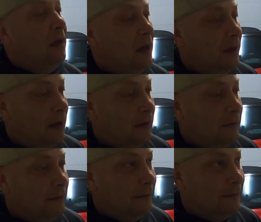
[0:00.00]
and
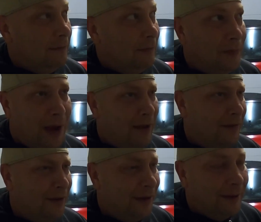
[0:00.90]
then I
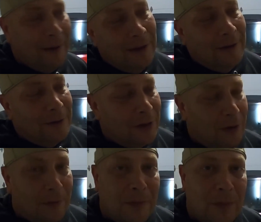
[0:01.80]
have nothing.
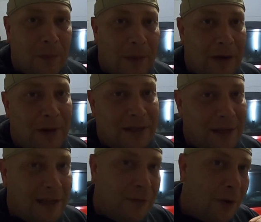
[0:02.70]
So anyways,
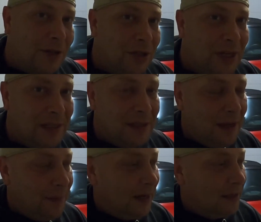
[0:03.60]
thanks for watching Chasing the
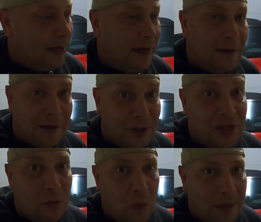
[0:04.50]
Apex, and
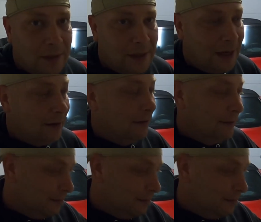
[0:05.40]
see you Wednesday.